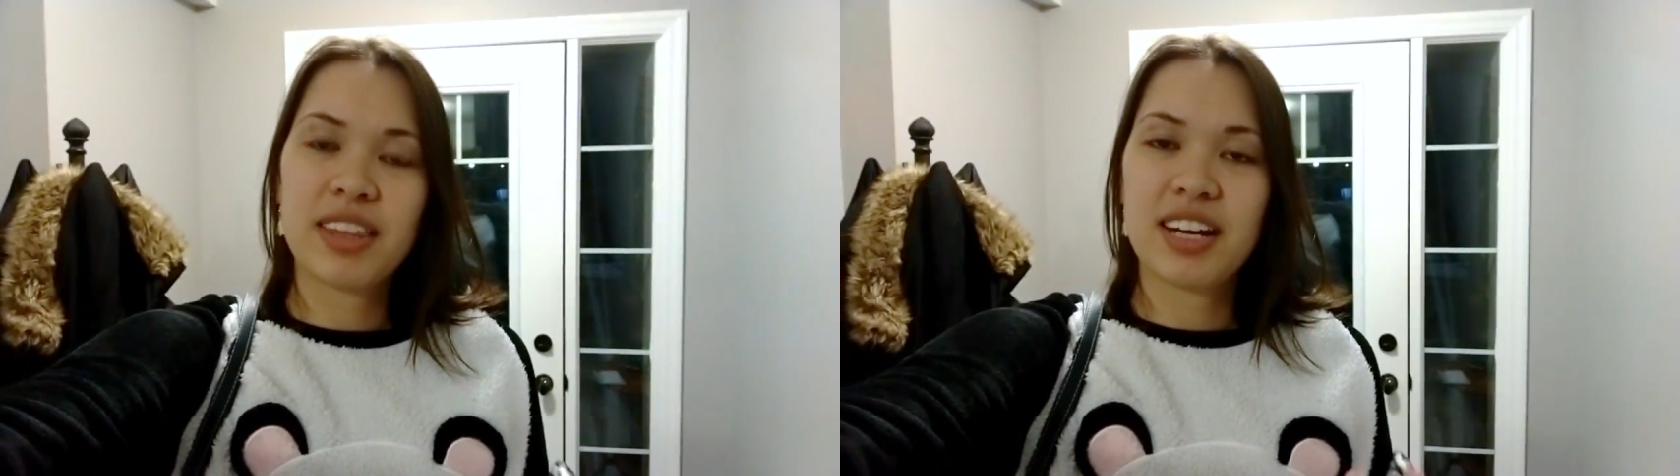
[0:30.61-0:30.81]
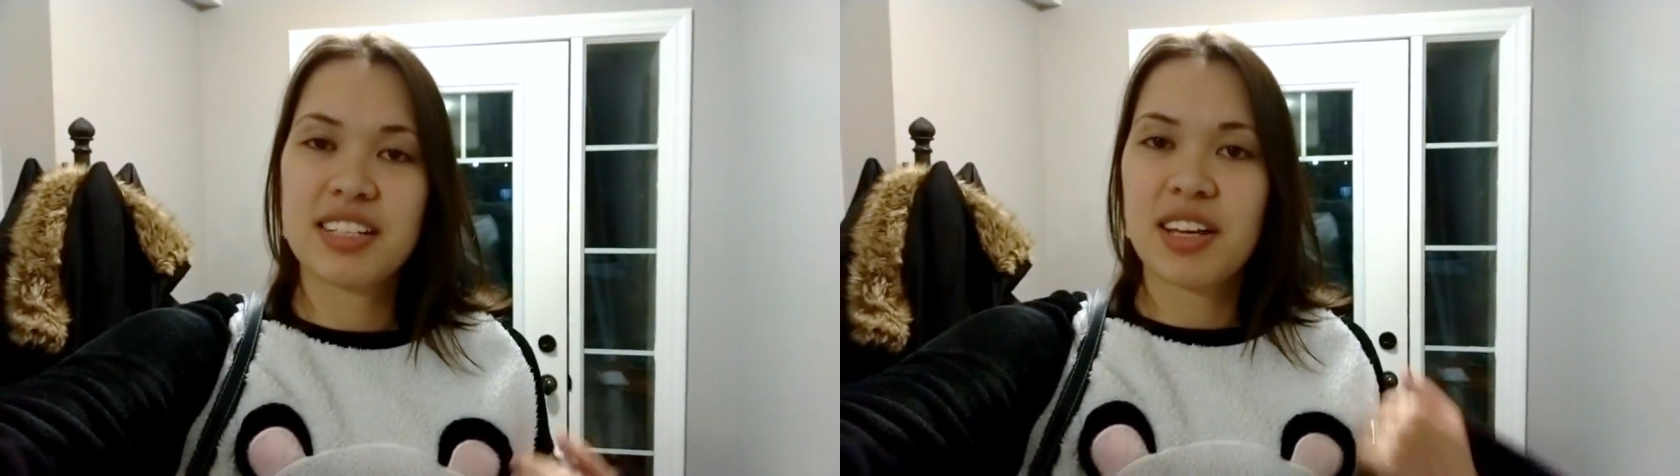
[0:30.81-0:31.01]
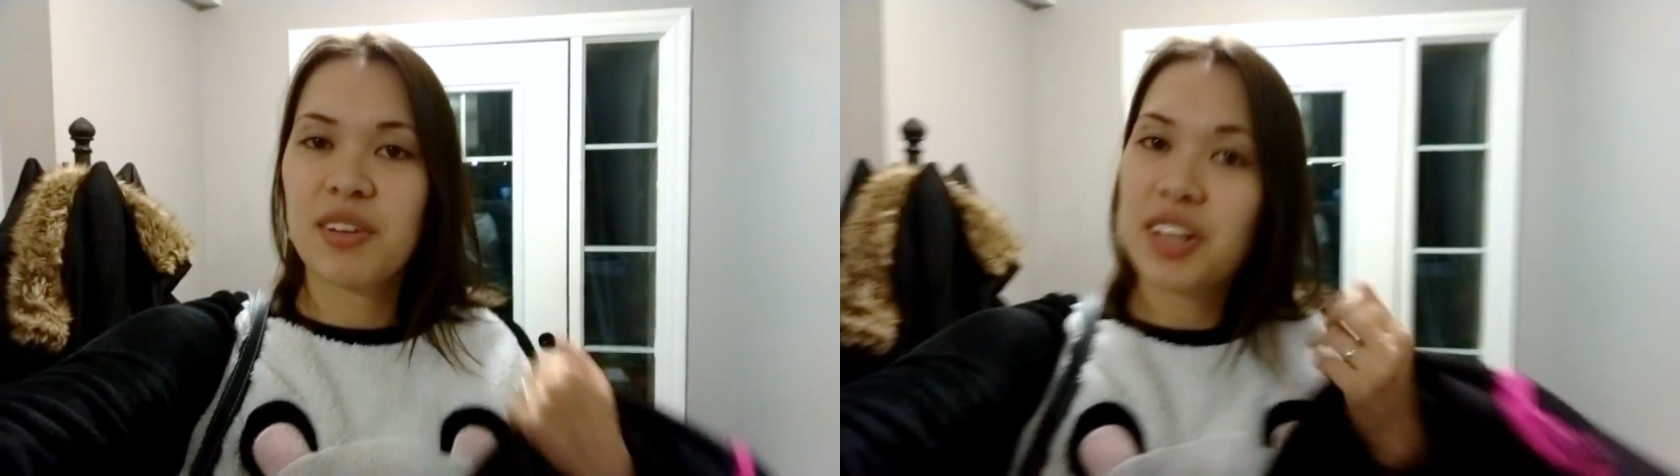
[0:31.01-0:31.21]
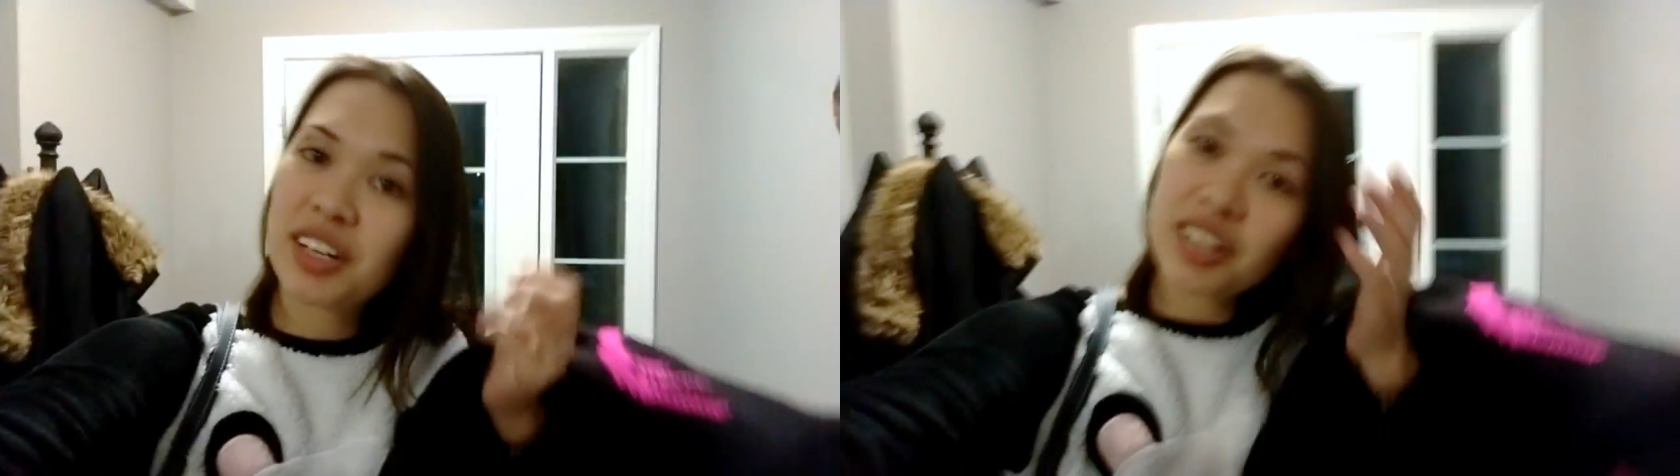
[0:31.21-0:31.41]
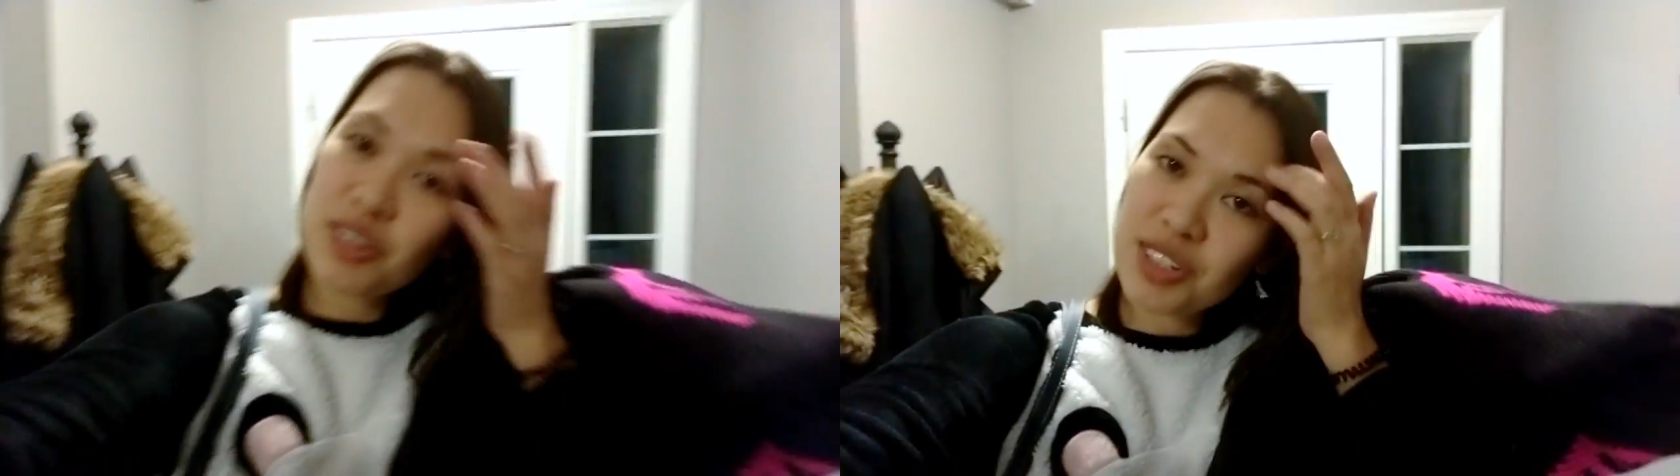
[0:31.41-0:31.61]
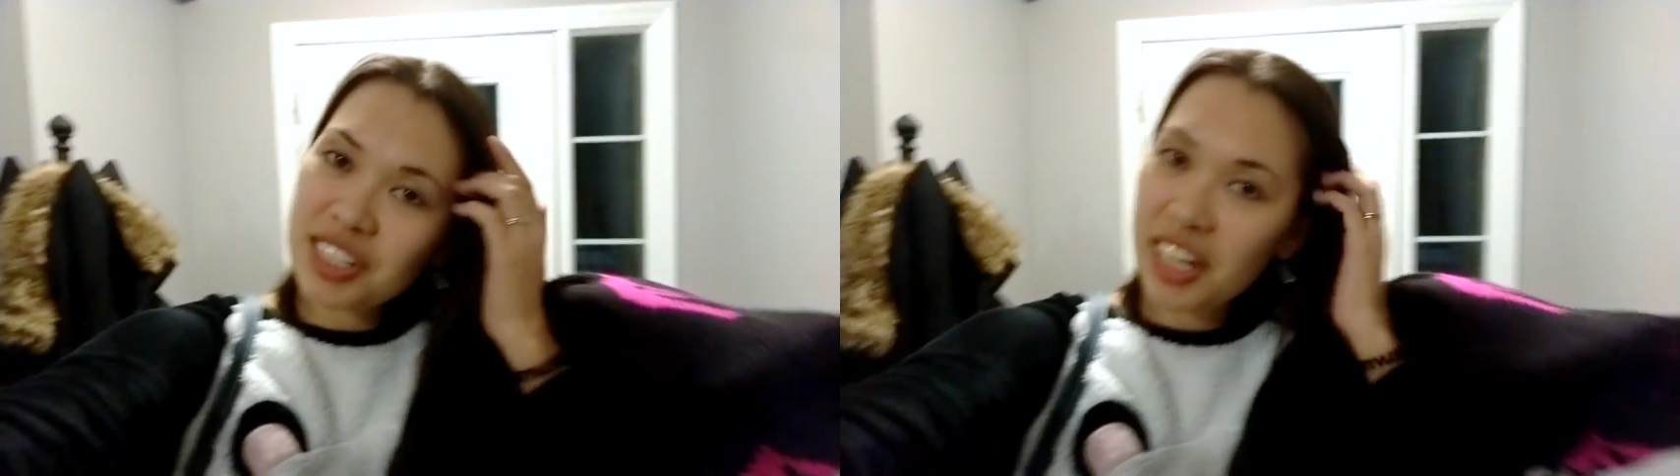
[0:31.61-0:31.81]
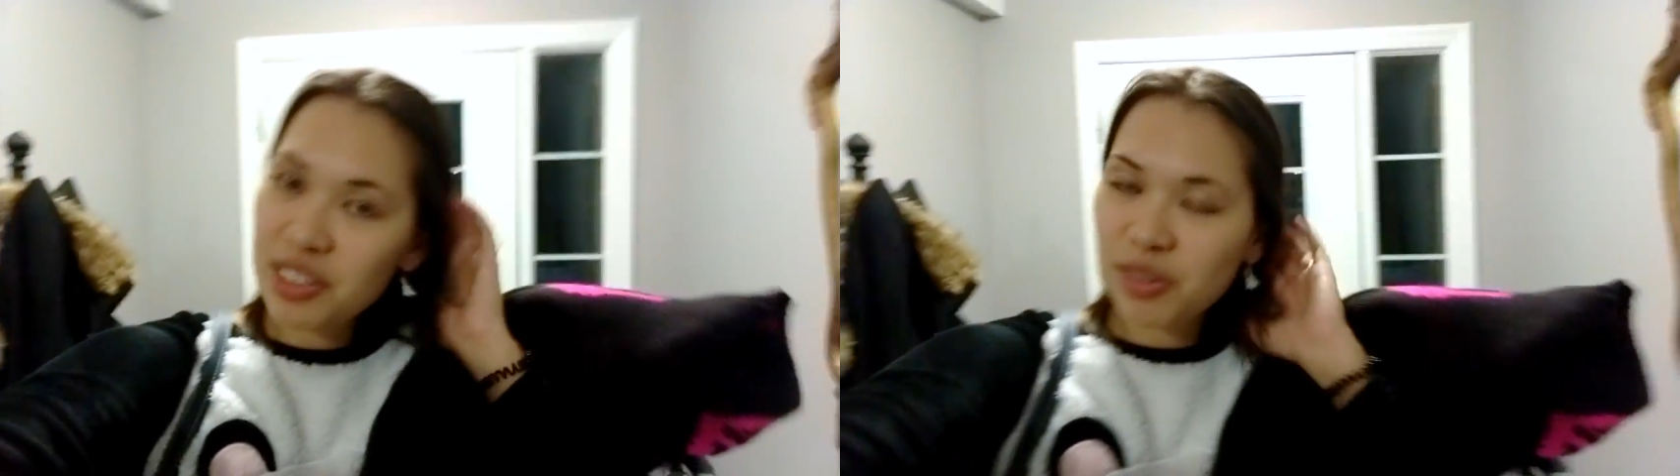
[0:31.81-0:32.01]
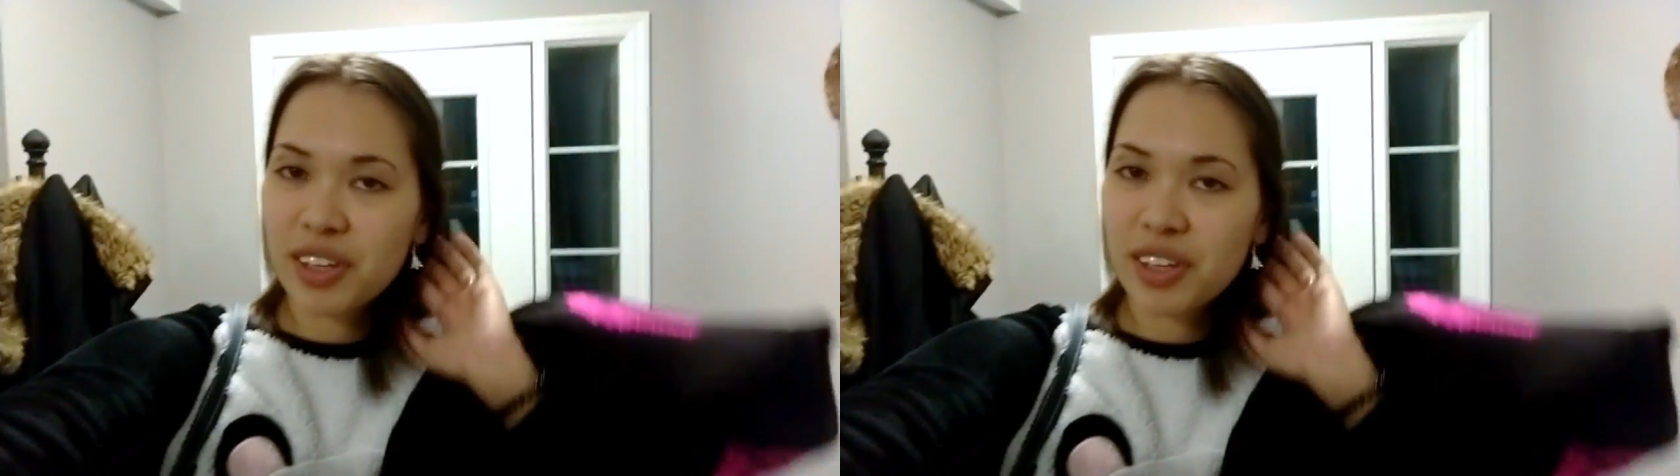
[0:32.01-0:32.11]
and then it sounded interesting,